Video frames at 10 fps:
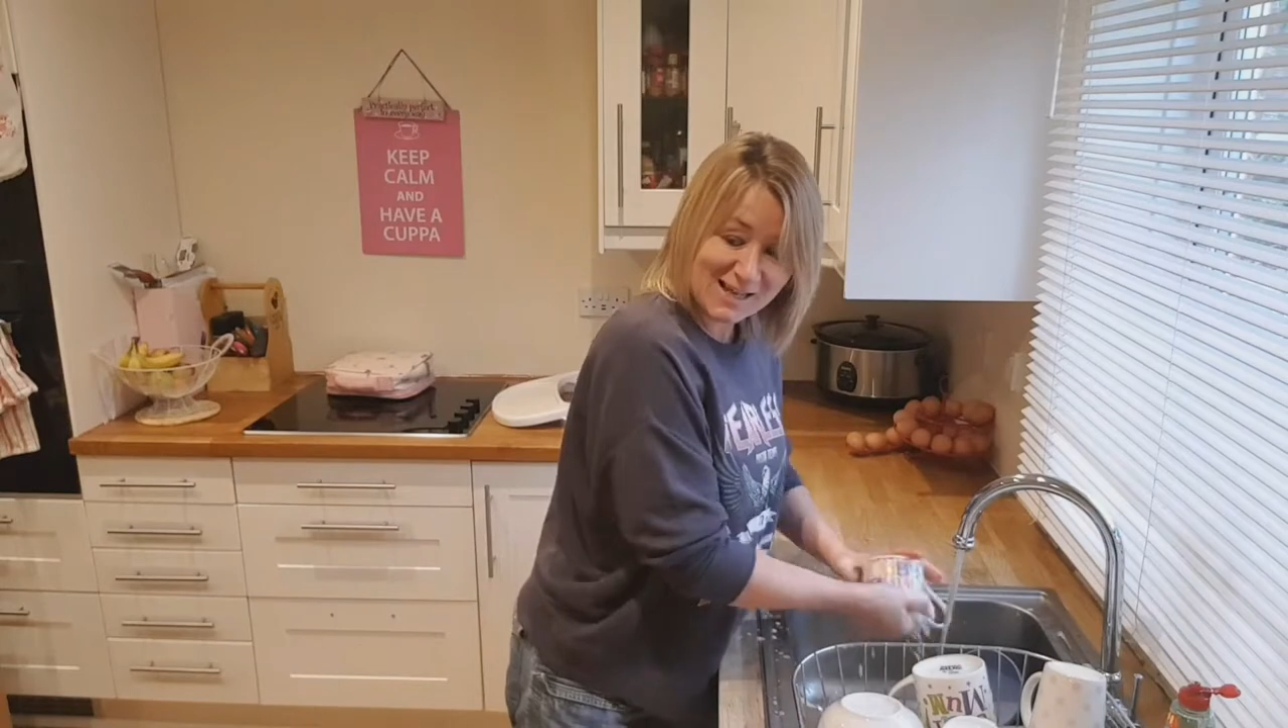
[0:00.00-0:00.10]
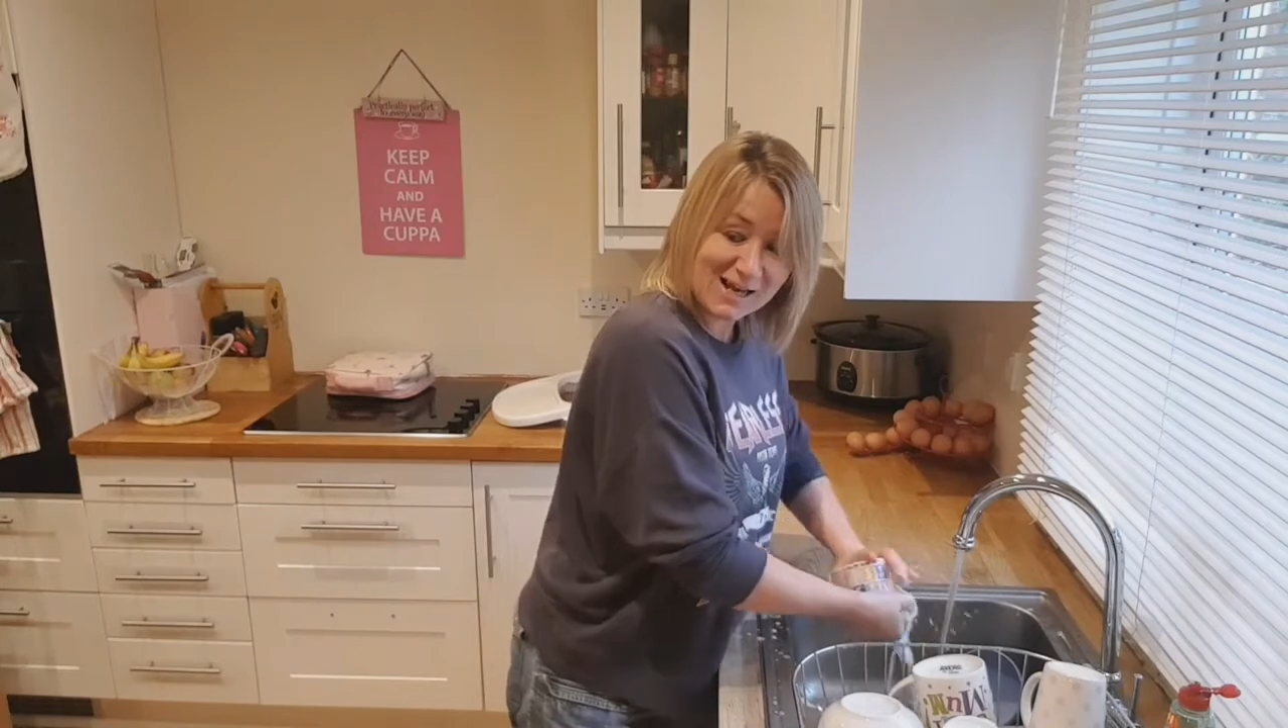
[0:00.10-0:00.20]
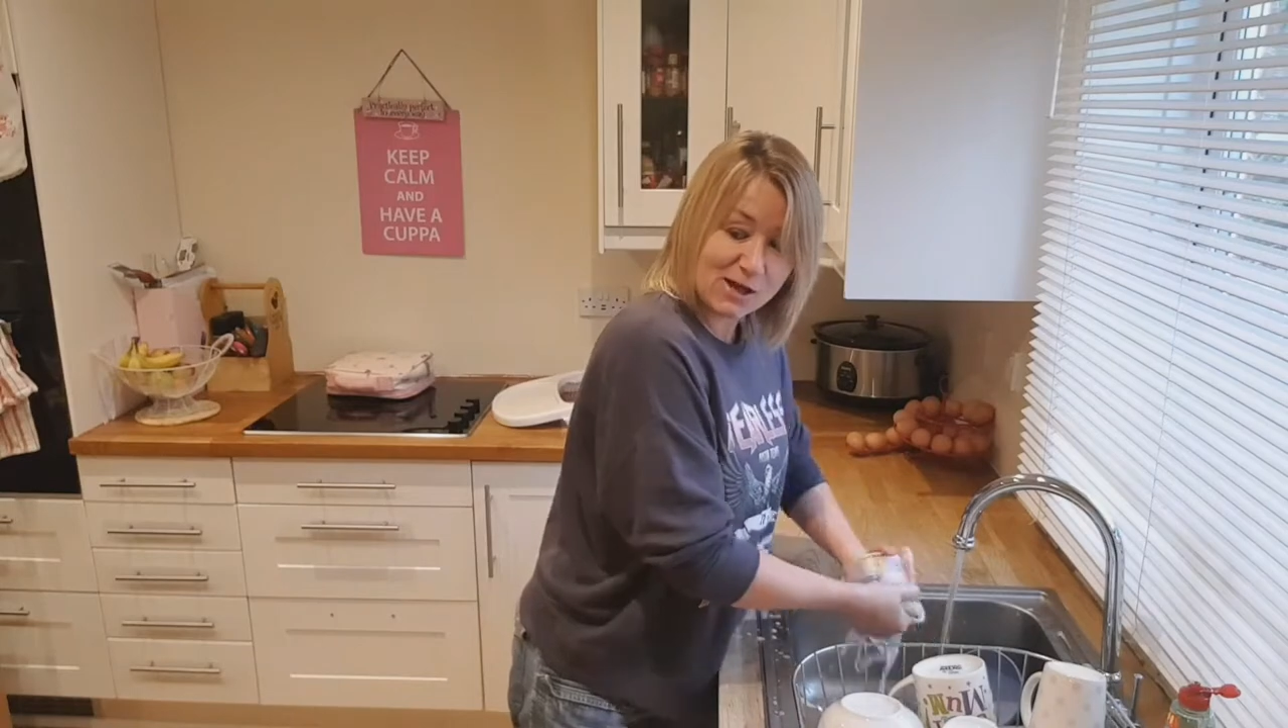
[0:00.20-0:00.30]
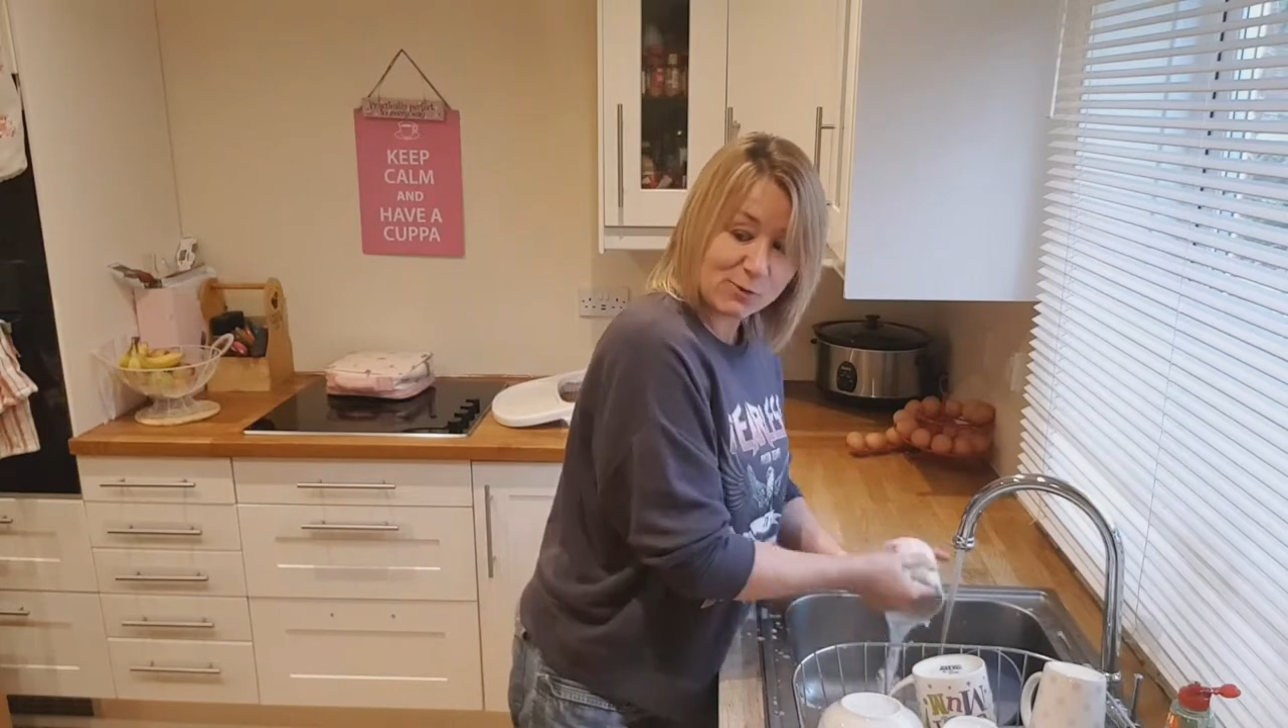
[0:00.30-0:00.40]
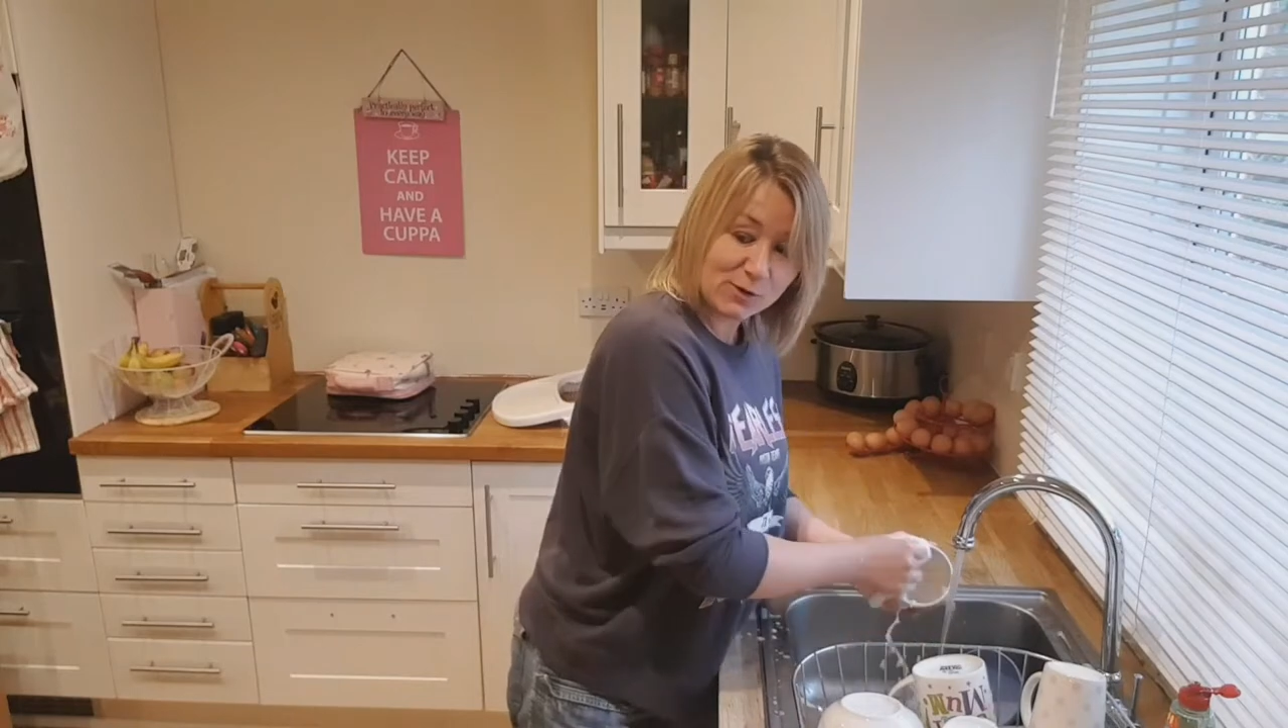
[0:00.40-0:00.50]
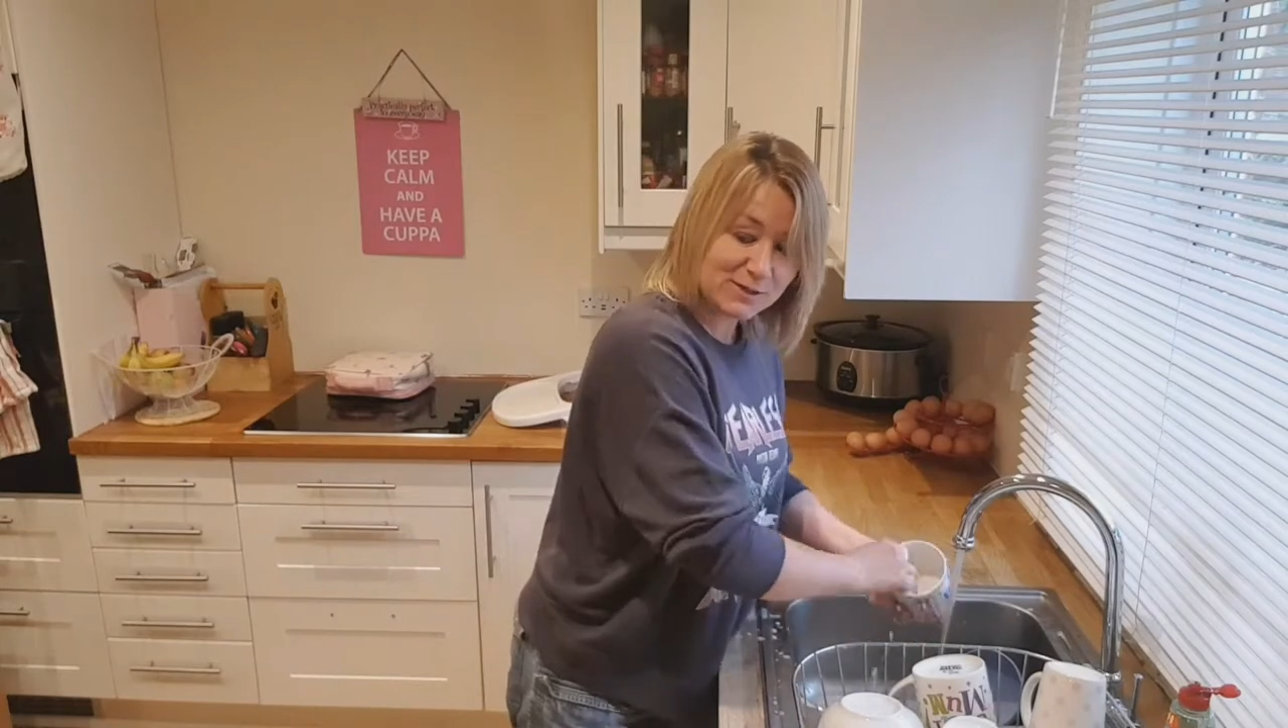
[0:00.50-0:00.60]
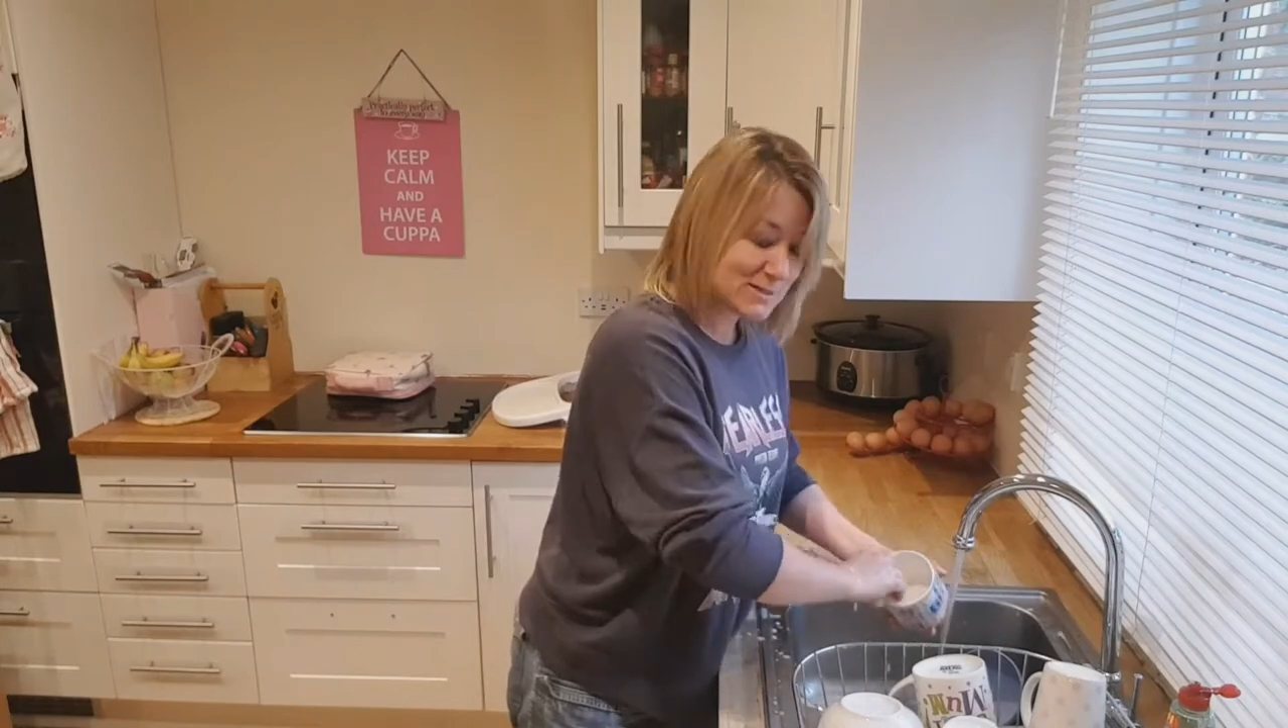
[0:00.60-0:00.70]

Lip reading: yellow one,